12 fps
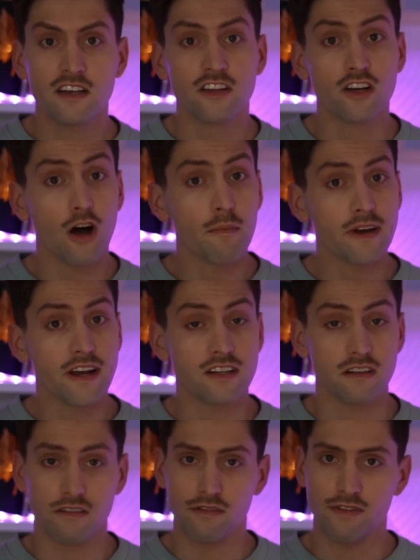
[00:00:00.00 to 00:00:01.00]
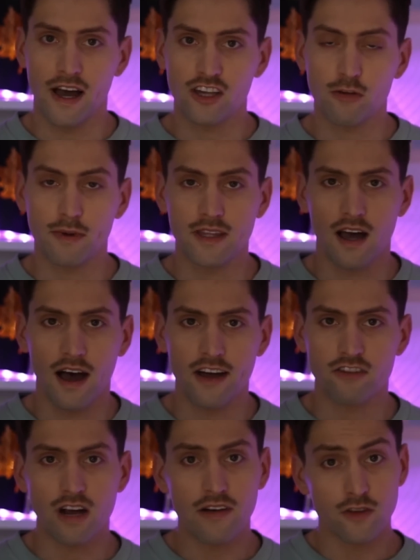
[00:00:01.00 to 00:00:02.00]
the combination of the vacuum and the high
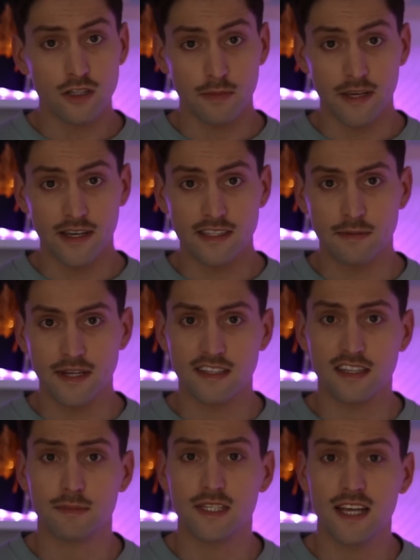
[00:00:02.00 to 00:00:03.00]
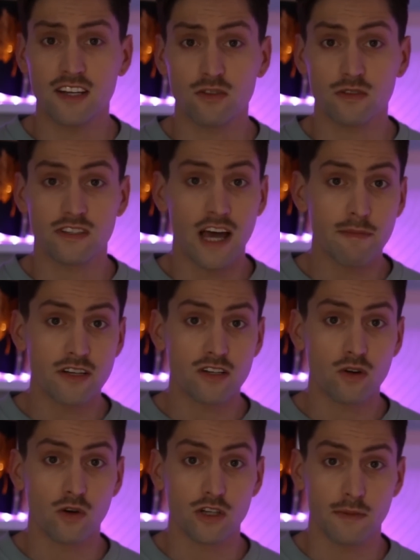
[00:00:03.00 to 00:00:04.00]
travel speeds means that the potential damage
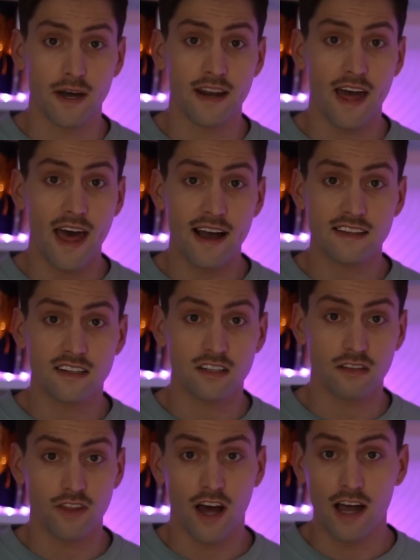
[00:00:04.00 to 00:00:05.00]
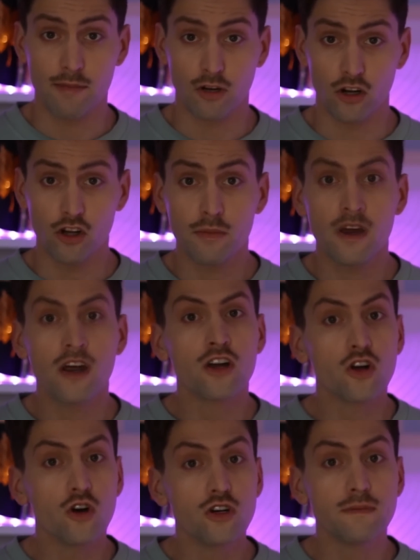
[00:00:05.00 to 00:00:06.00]
caused by an accident of the Hyperloop
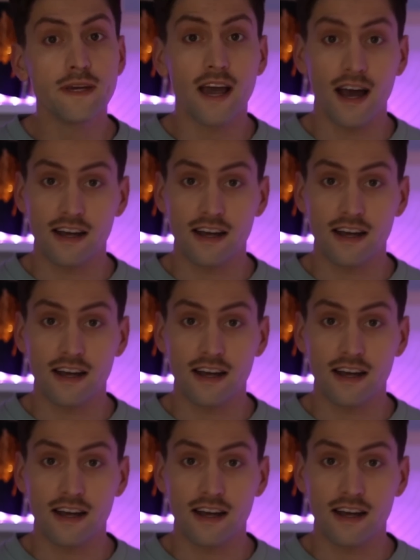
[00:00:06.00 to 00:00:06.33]
could be